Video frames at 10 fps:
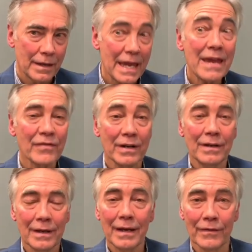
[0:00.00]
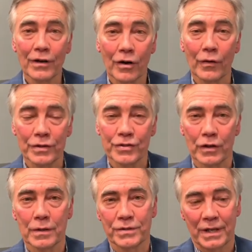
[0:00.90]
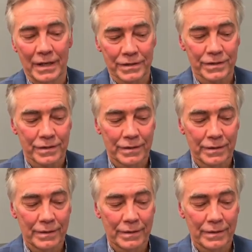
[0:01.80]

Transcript: even in the current circumstances.